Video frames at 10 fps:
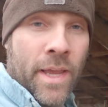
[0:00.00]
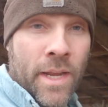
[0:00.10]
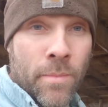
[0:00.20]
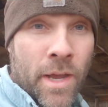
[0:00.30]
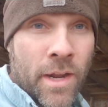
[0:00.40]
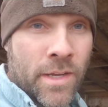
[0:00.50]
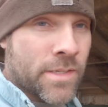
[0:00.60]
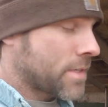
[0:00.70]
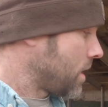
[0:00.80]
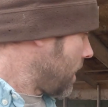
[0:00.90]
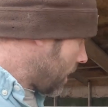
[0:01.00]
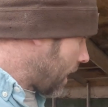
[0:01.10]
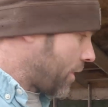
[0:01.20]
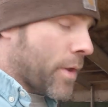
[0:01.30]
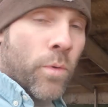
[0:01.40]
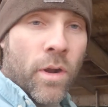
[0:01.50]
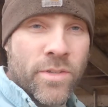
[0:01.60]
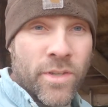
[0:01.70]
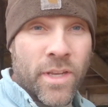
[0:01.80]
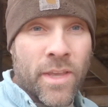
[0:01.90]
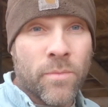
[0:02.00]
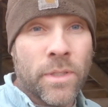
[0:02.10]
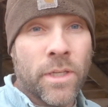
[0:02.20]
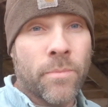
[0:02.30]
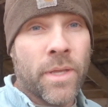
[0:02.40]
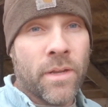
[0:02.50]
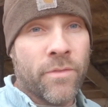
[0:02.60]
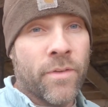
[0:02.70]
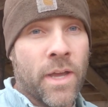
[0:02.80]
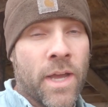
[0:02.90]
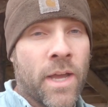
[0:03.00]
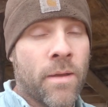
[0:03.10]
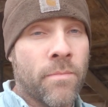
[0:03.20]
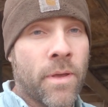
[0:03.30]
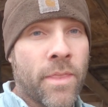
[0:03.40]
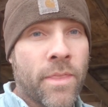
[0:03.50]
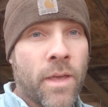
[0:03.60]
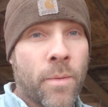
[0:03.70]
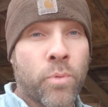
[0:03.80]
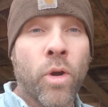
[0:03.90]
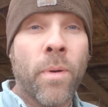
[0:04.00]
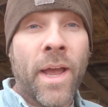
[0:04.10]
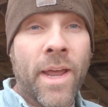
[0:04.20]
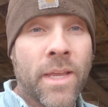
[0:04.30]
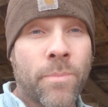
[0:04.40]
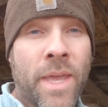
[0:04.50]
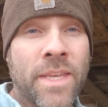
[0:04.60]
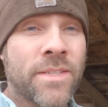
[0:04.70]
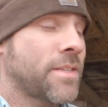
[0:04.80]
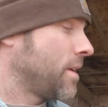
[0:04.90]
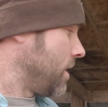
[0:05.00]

of antibiotics. And I think we're also going to give him a little bit of a probiotic paste